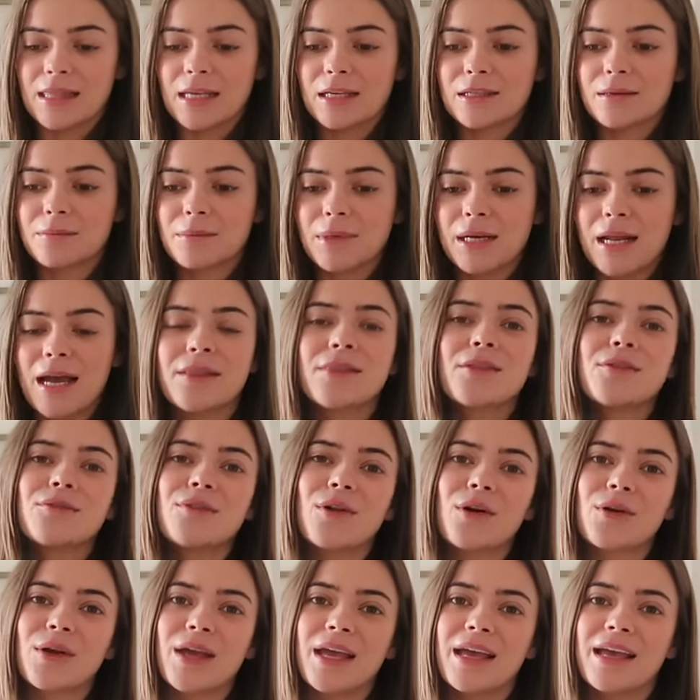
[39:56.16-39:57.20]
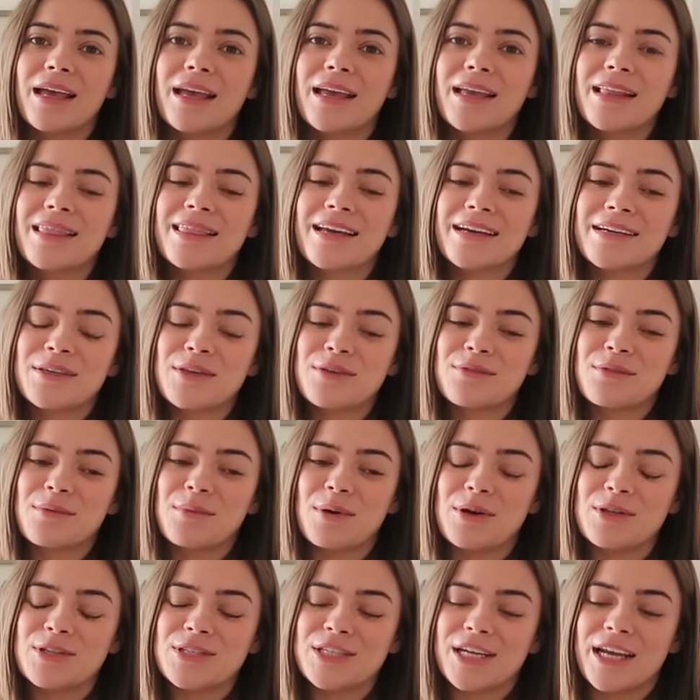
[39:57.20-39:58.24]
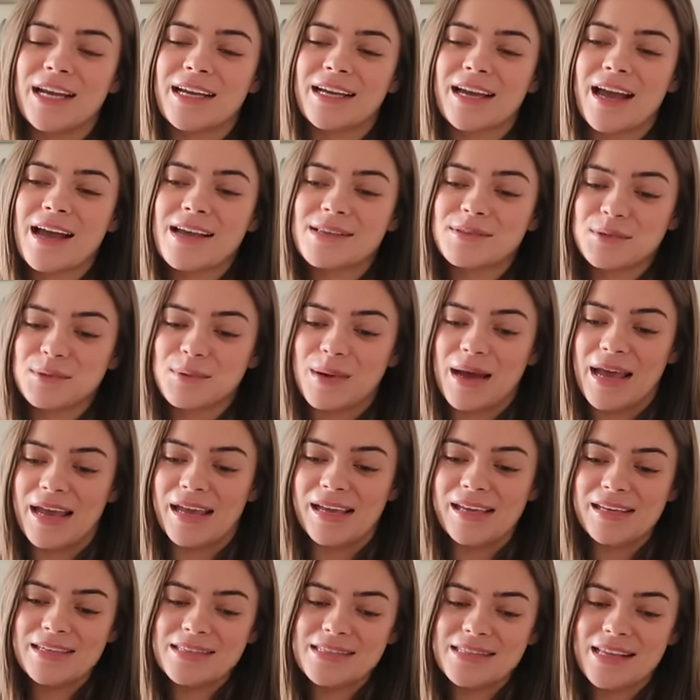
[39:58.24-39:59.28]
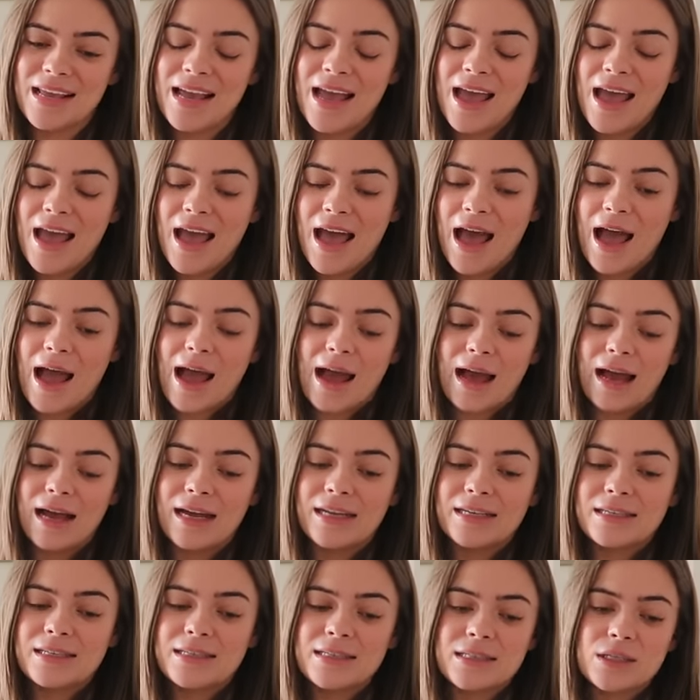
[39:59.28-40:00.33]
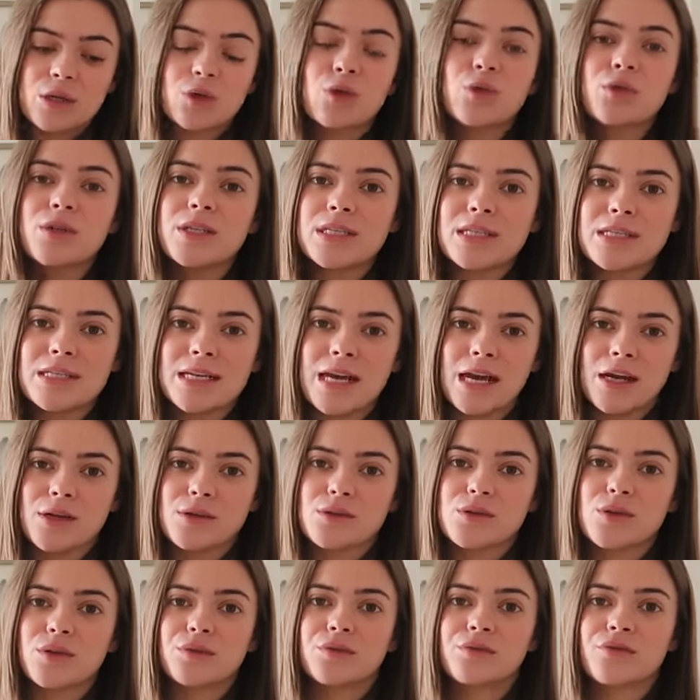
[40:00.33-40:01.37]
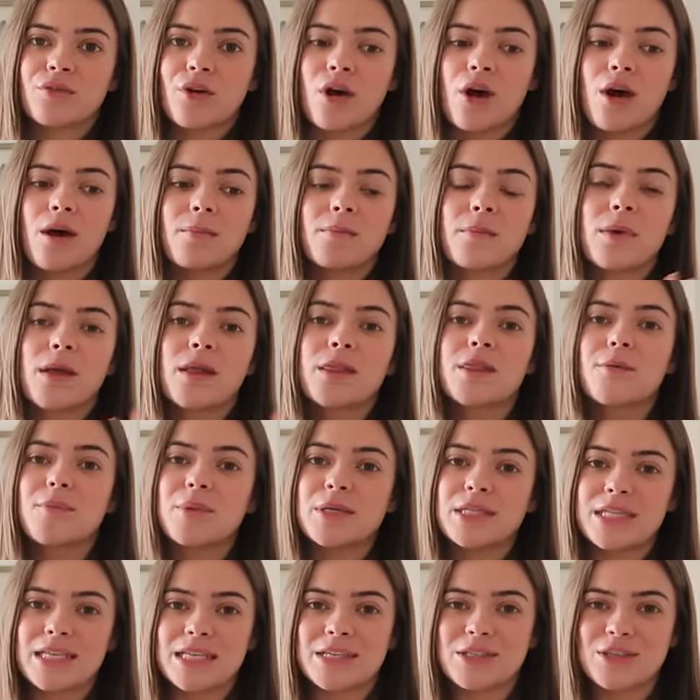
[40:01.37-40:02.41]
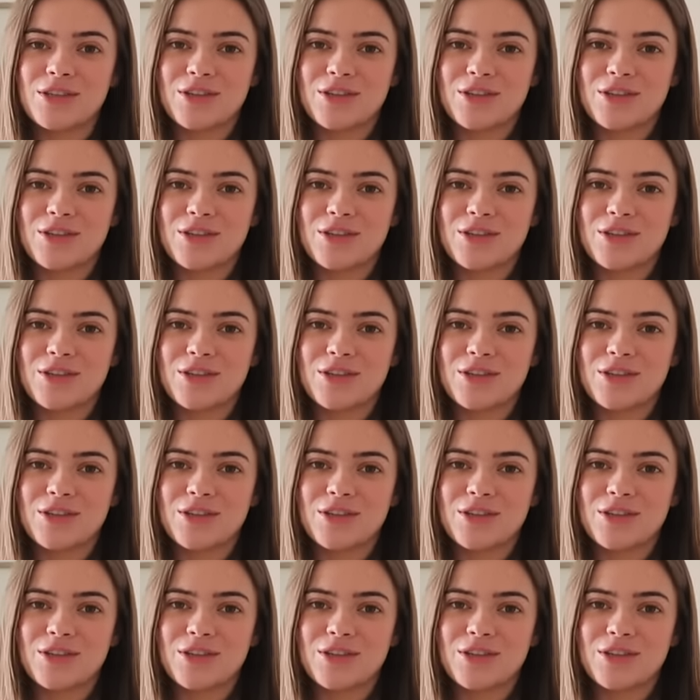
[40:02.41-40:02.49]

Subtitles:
think I'm going to end the vlog here. Thank you for watching as always. And all the details from the Petite